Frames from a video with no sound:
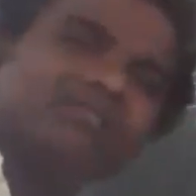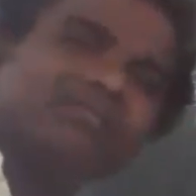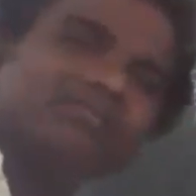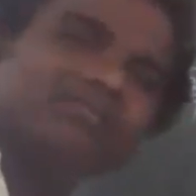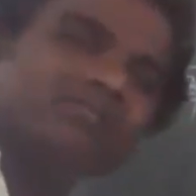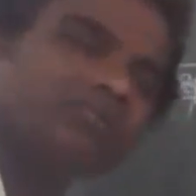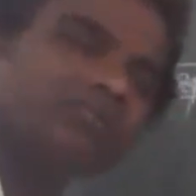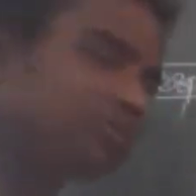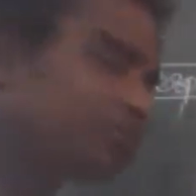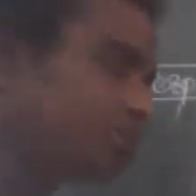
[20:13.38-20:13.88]

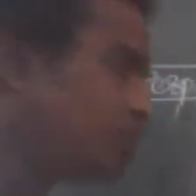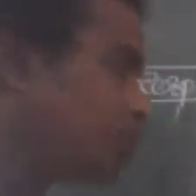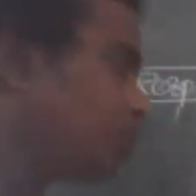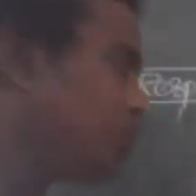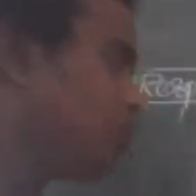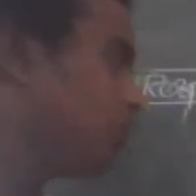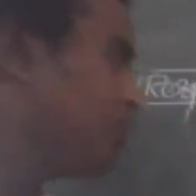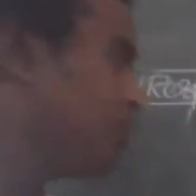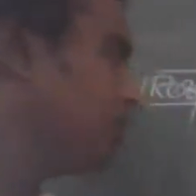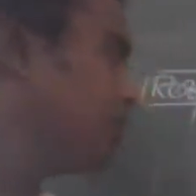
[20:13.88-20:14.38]
So
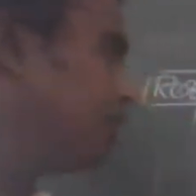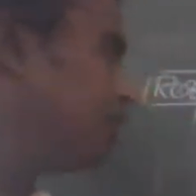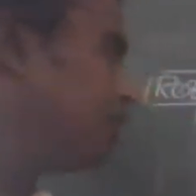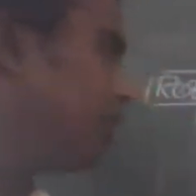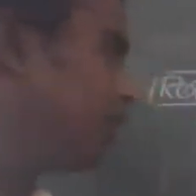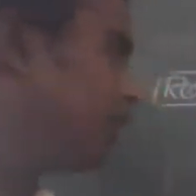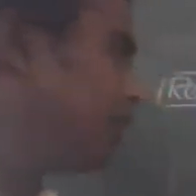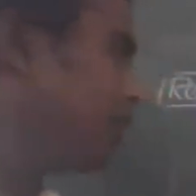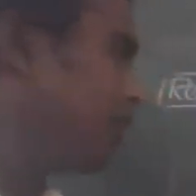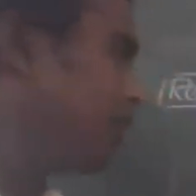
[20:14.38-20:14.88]

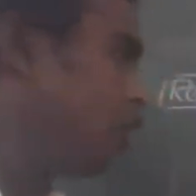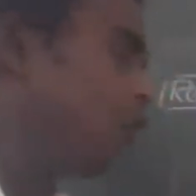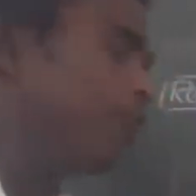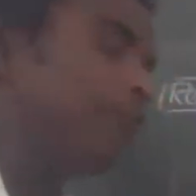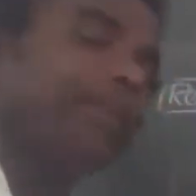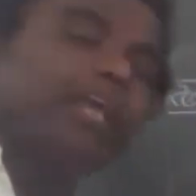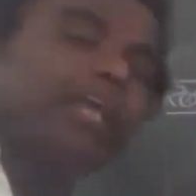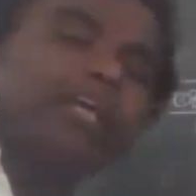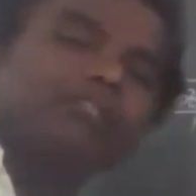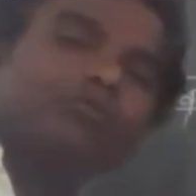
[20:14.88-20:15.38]
how many
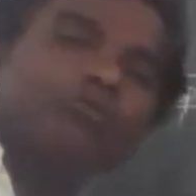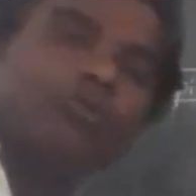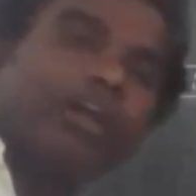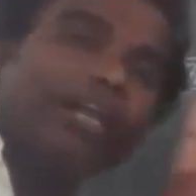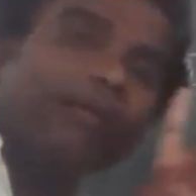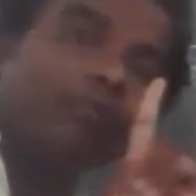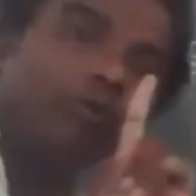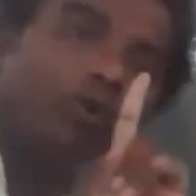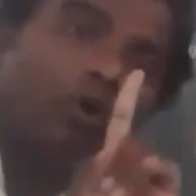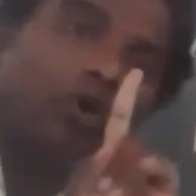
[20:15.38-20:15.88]
actually one
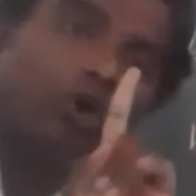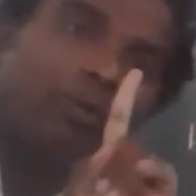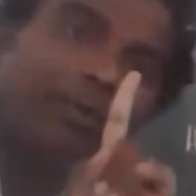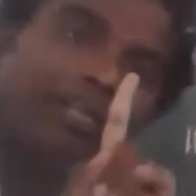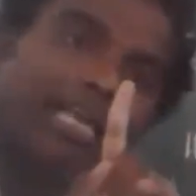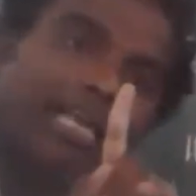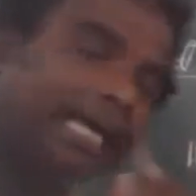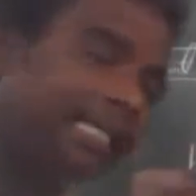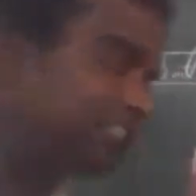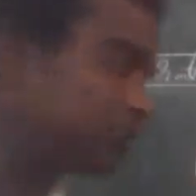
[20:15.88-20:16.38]
hemoglobin
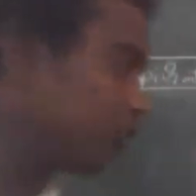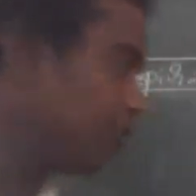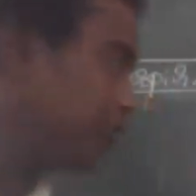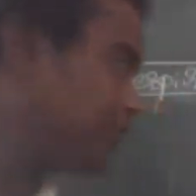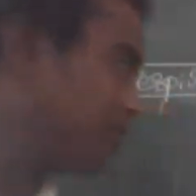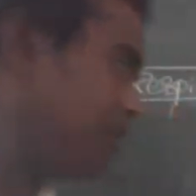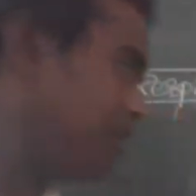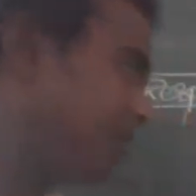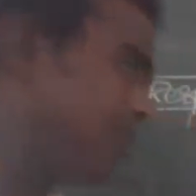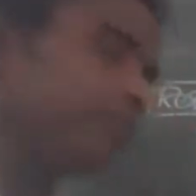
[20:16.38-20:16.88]
carries
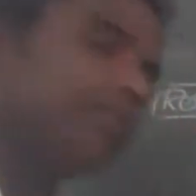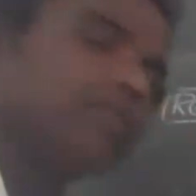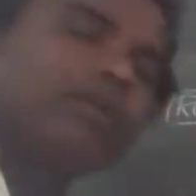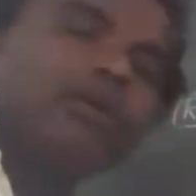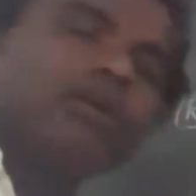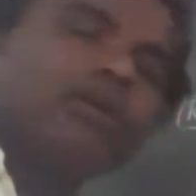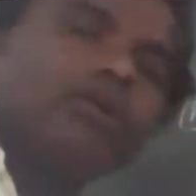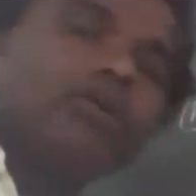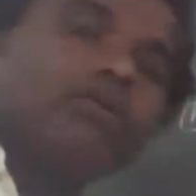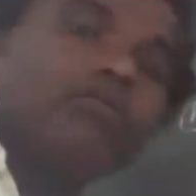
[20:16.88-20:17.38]
around
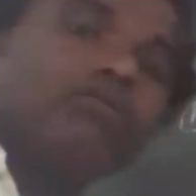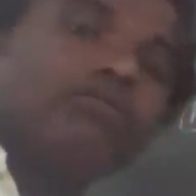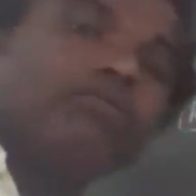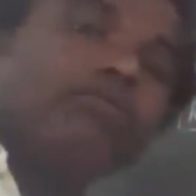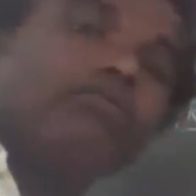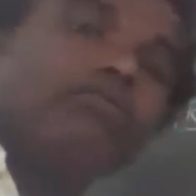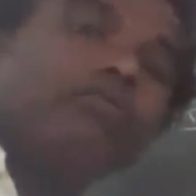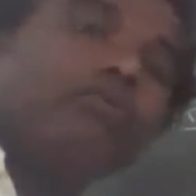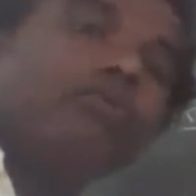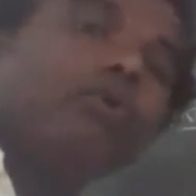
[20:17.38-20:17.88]

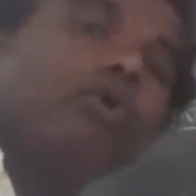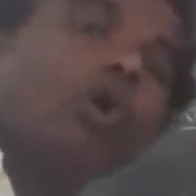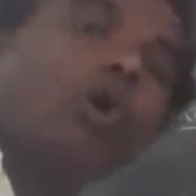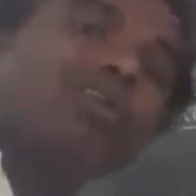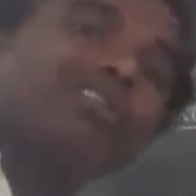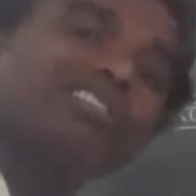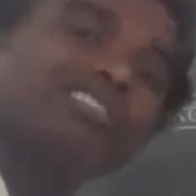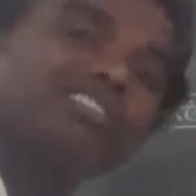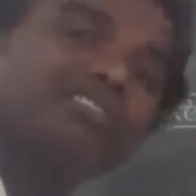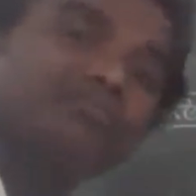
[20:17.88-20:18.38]
4
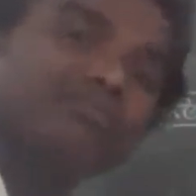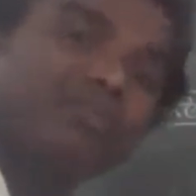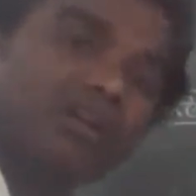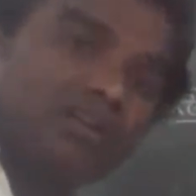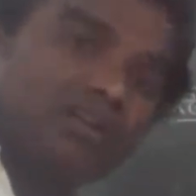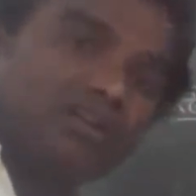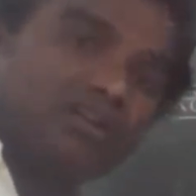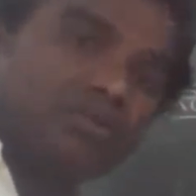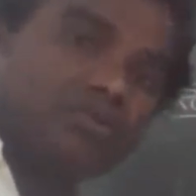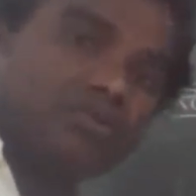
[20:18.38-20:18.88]
oxygen
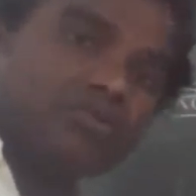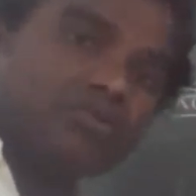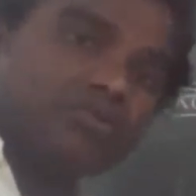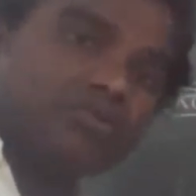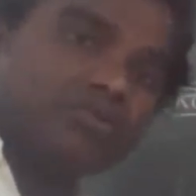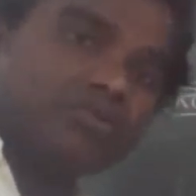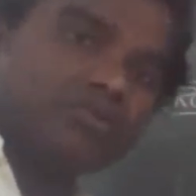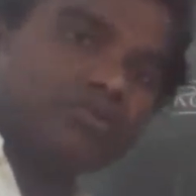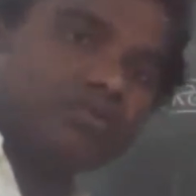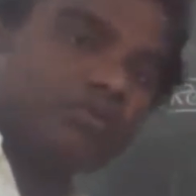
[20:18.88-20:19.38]
molecules.
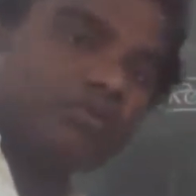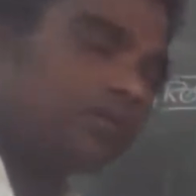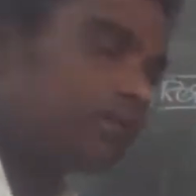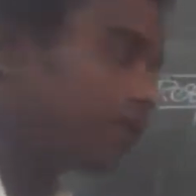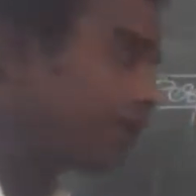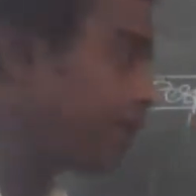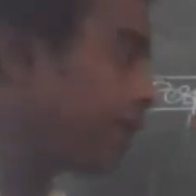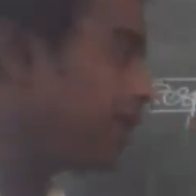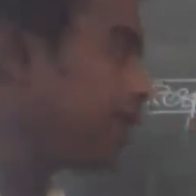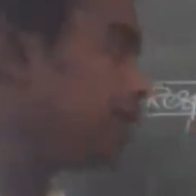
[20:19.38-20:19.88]

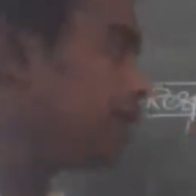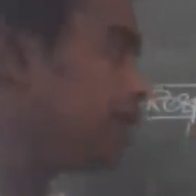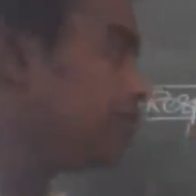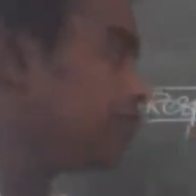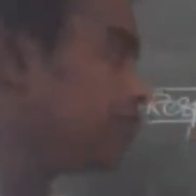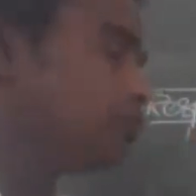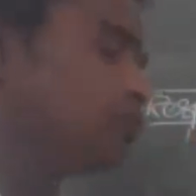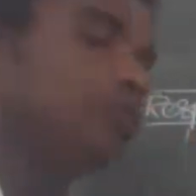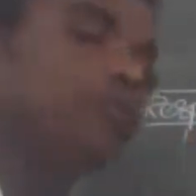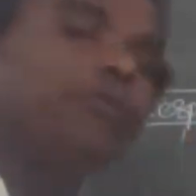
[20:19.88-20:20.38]
Okay,
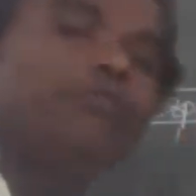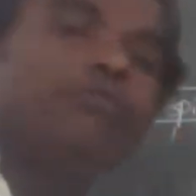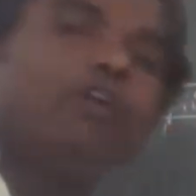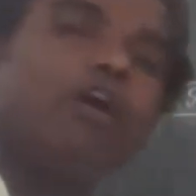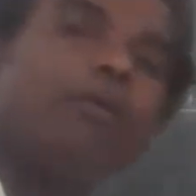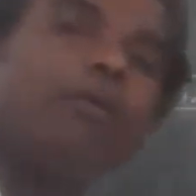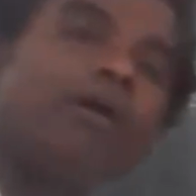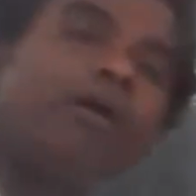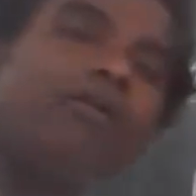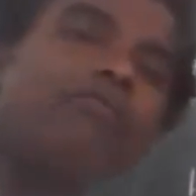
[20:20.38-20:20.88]
to be form
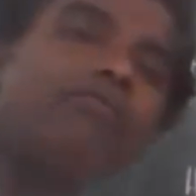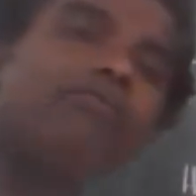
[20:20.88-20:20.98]
of